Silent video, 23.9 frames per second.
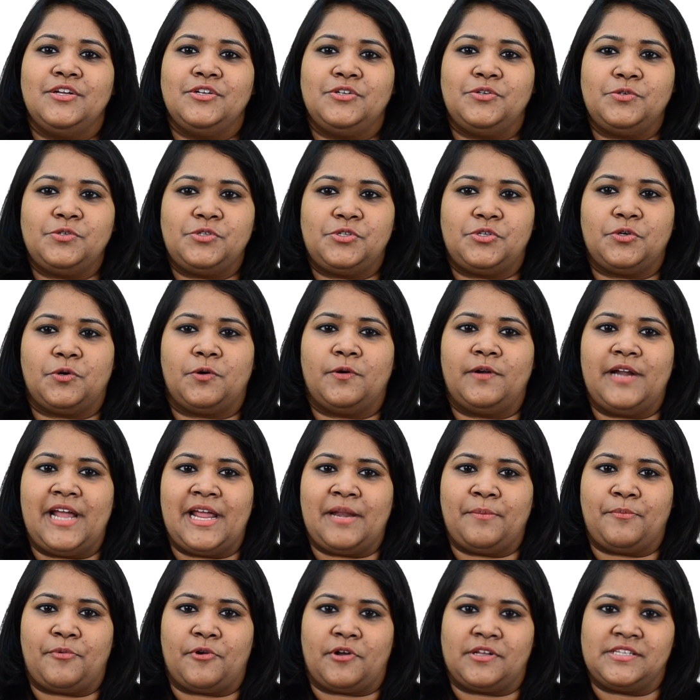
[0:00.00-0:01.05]
to store
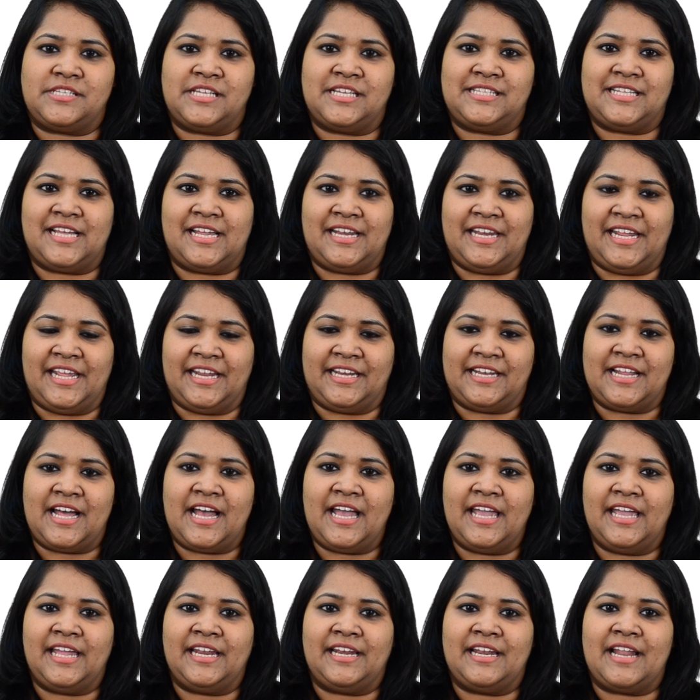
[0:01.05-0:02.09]
and process their
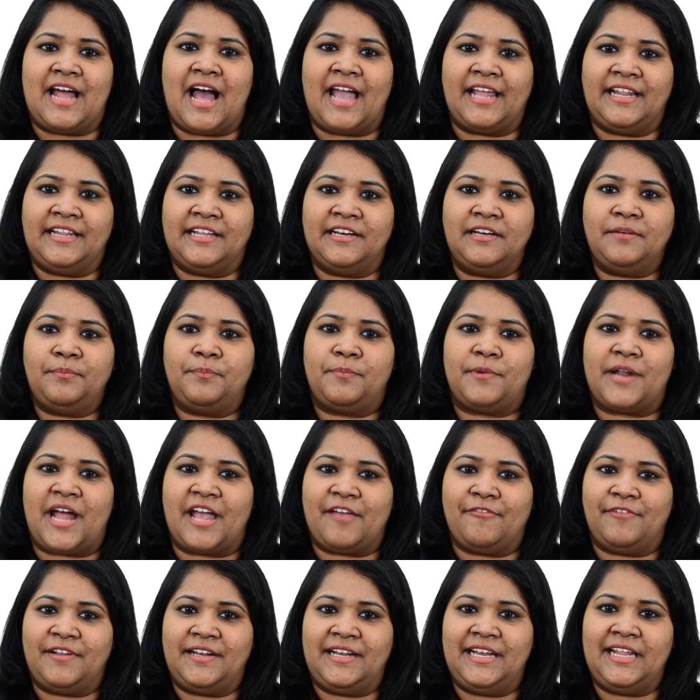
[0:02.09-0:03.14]
data in either
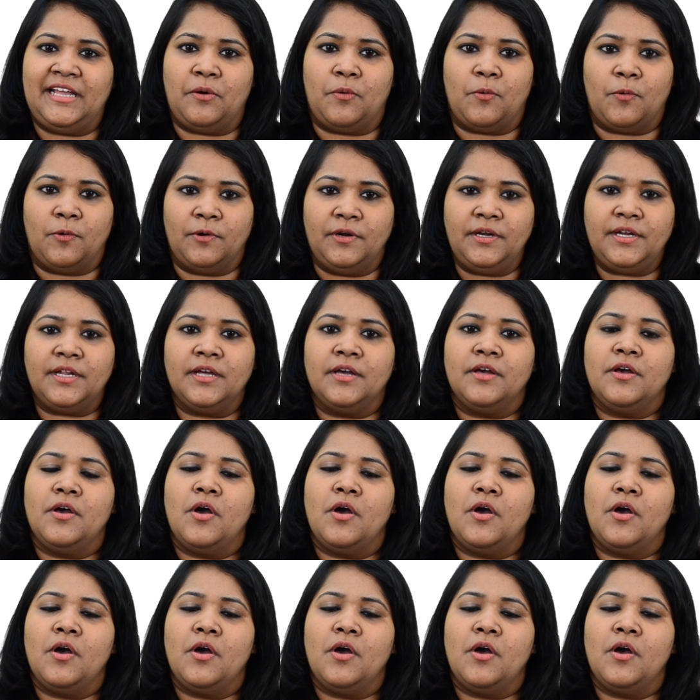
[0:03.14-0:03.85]
privately owned